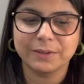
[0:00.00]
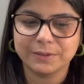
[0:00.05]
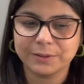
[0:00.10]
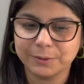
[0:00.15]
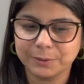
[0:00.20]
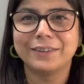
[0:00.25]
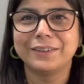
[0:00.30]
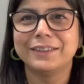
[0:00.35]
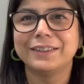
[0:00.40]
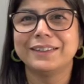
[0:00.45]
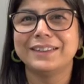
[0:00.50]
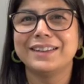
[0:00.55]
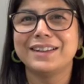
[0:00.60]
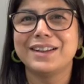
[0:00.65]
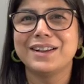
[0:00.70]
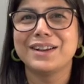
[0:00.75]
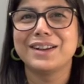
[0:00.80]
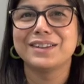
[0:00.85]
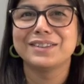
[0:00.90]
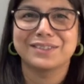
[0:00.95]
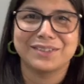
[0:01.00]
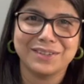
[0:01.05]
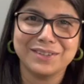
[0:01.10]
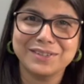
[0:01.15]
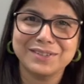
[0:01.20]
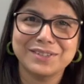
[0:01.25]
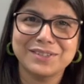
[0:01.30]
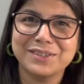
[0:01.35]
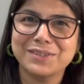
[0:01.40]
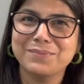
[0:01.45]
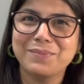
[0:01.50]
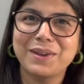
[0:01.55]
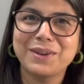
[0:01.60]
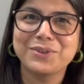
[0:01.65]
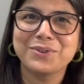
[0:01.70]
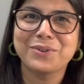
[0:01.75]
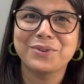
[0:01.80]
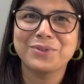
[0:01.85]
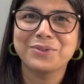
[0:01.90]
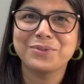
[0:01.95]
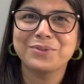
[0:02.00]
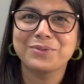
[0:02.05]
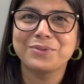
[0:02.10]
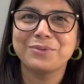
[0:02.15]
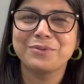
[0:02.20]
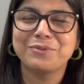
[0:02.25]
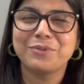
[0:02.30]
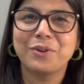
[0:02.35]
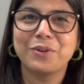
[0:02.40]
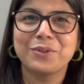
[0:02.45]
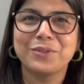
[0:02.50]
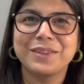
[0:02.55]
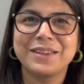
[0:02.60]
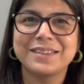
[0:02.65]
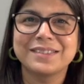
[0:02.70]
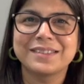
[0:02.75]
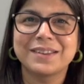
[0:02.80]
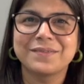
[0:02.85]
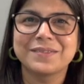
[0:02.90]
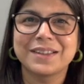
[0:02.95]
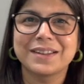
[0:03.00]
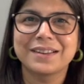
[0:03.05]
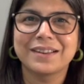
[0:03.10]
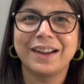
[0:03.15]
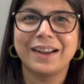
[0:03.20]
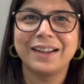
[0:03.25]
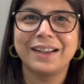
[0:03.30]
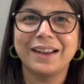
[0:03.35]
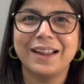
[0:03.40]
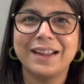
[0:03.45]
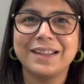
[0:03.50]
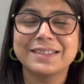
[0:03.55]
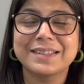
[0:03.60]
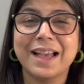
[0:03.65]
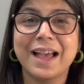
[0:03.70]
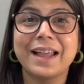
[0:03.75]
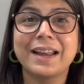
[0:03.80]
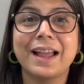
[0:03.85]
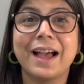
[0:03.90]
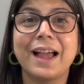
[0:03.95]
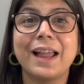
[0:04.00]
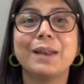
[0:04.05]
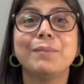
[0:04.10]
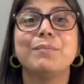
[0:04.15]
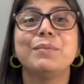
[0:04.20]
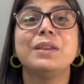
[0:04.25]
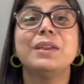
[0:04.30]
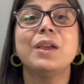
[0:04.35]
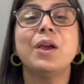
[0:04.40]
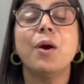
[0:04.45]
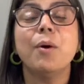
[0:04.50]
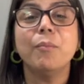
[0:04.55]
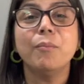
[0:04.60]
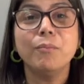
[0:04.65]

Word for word: So just, just make sure to follow these tips and guidelines and I'll be